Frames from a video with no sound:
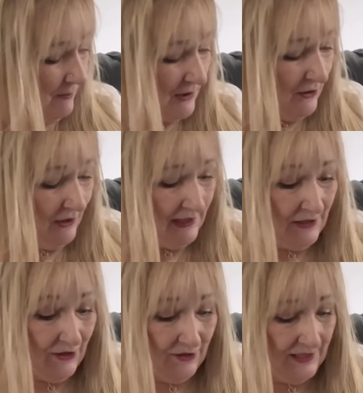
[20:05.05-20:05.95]
But all
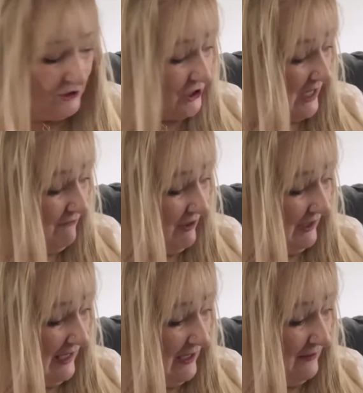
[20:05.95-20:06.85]
in all, in
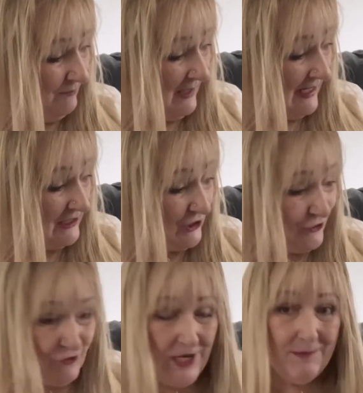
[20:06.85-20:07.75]
general, I'm
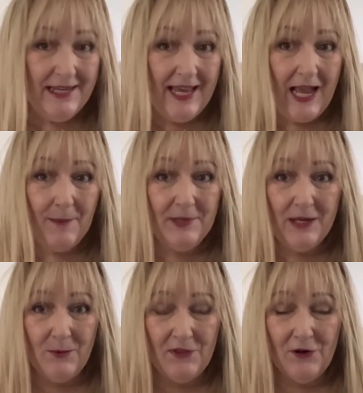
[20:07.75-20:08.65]
extremely
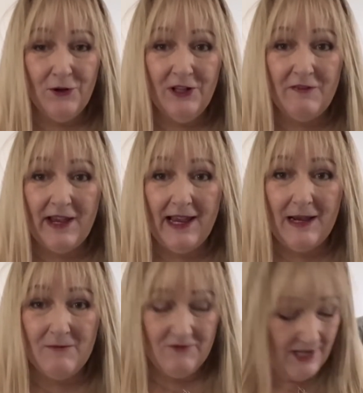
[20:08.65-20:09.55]
happy with all of it.
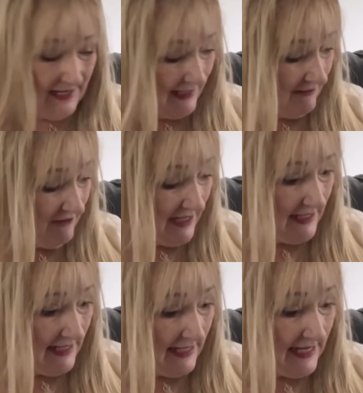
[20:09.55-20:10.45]
I'm really,
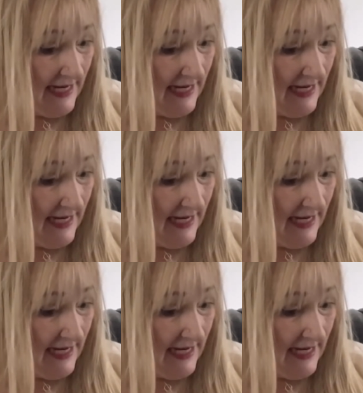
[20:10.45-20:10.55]
really